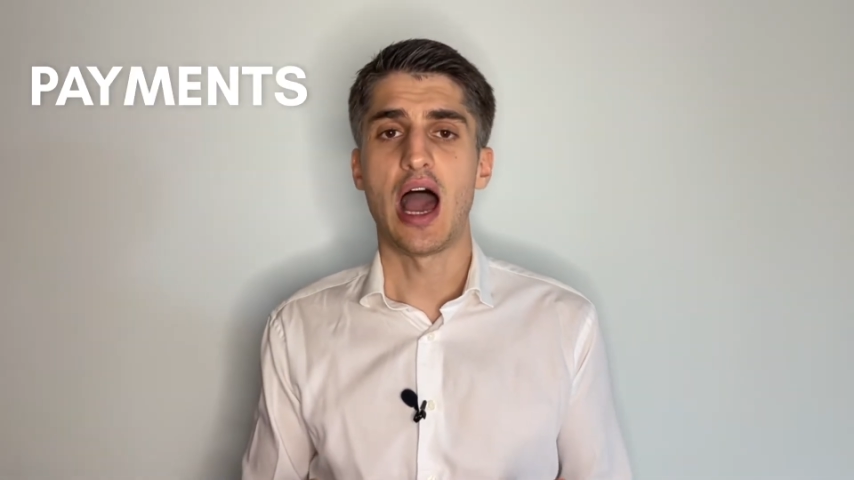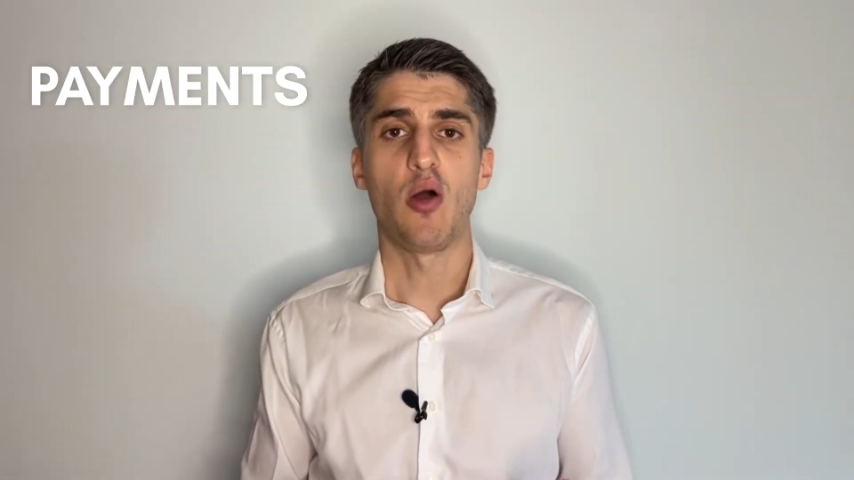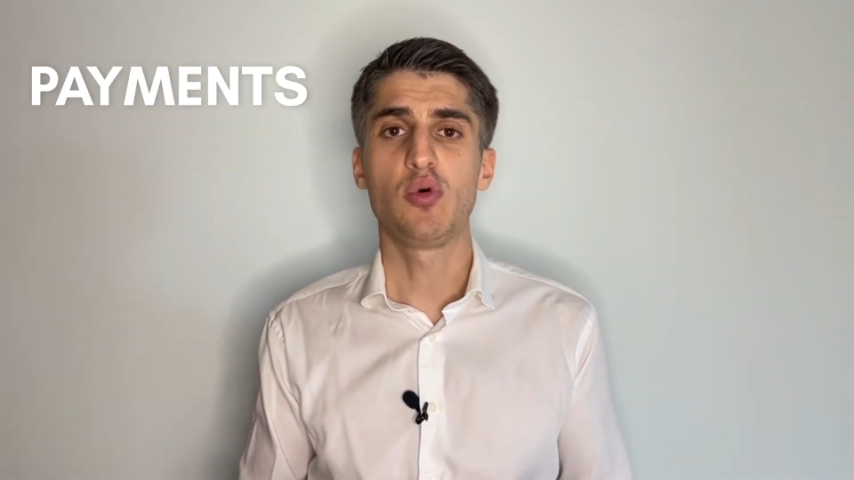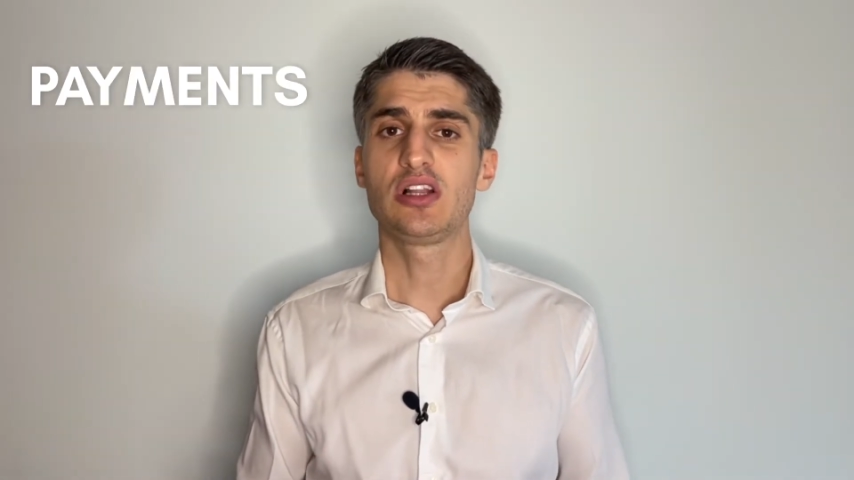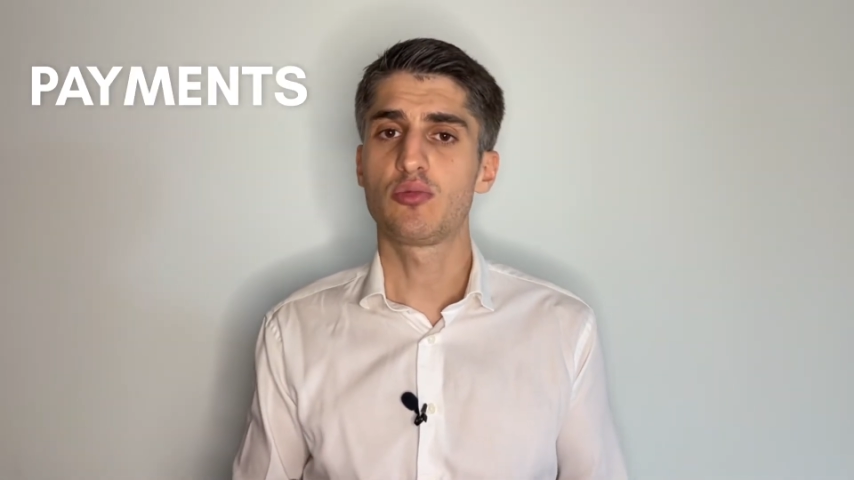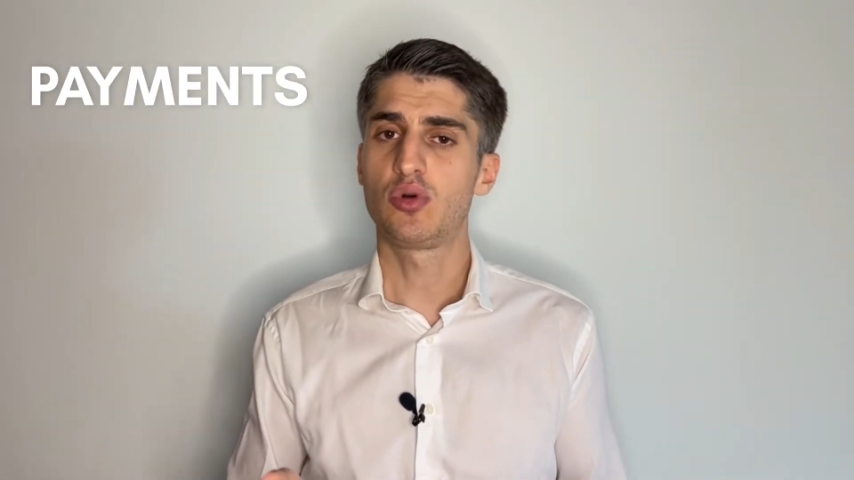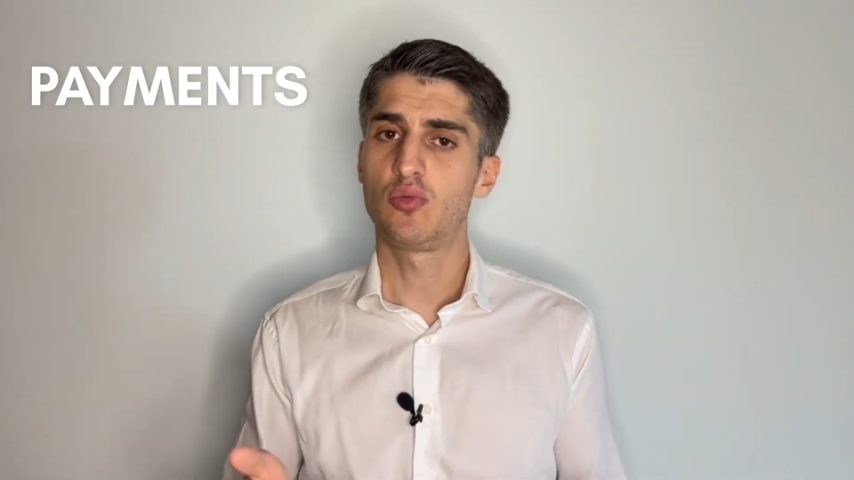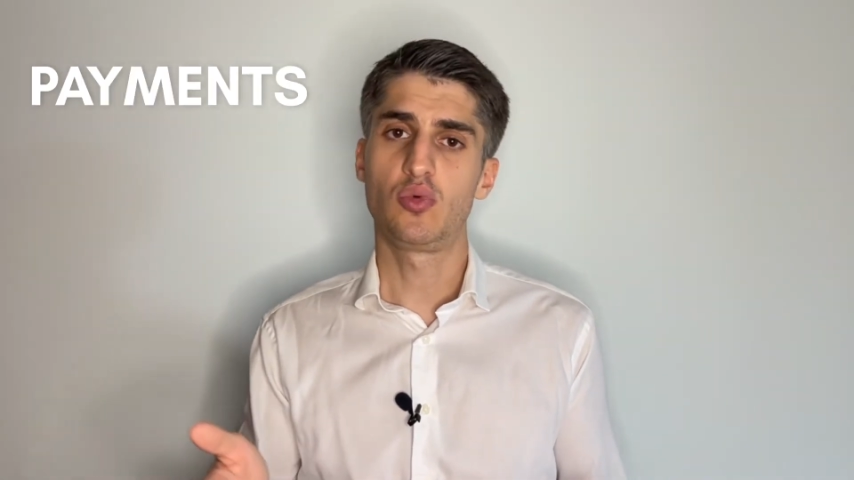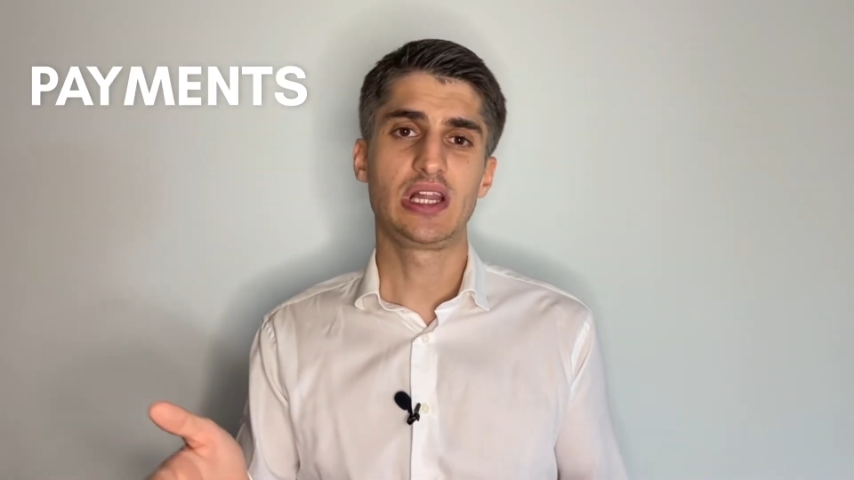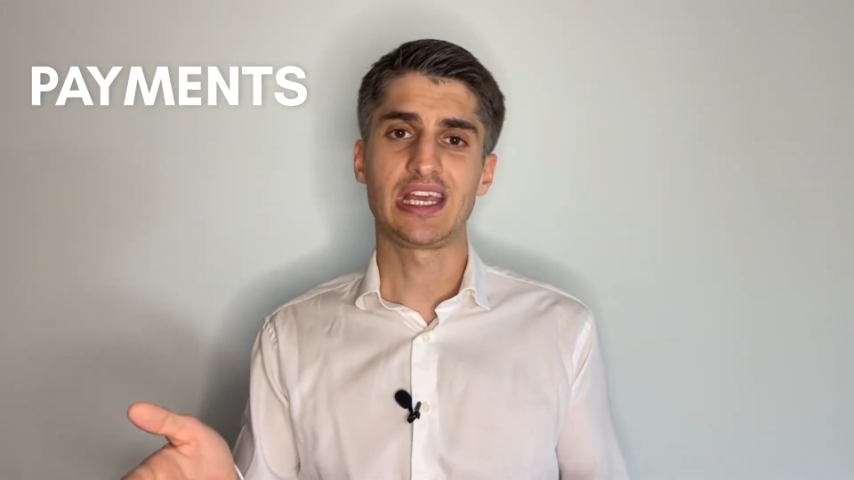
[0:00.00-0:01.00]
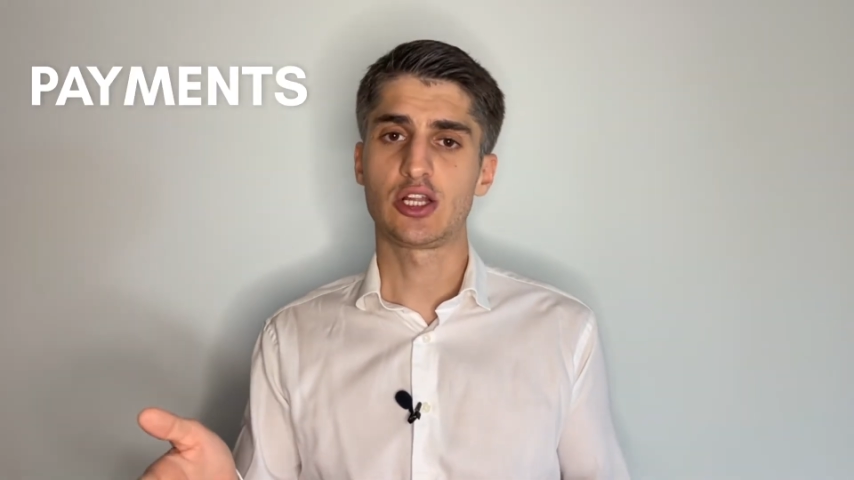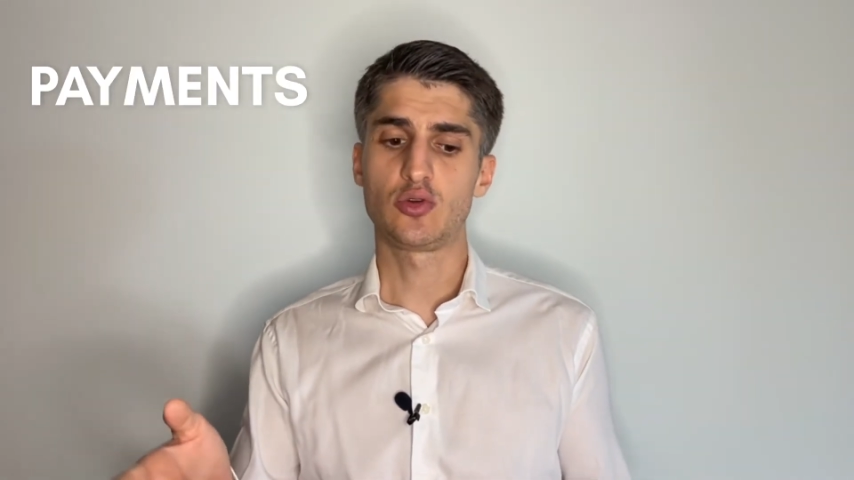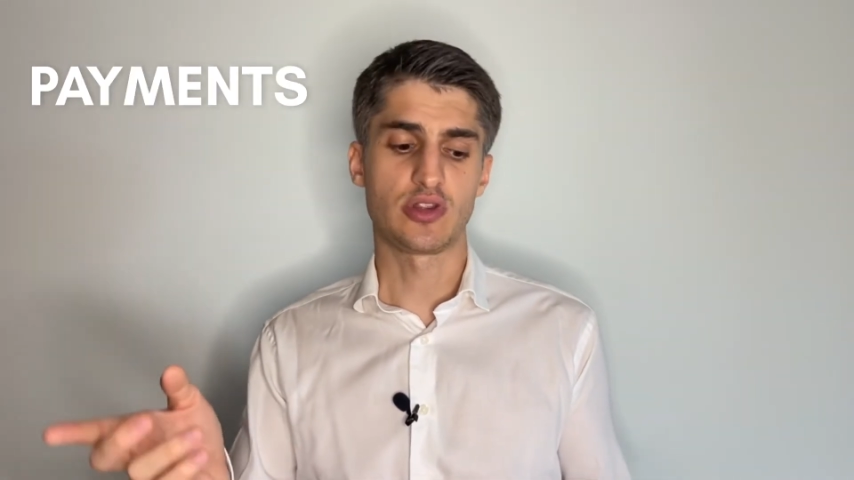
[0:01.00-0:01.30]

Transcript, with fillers: will include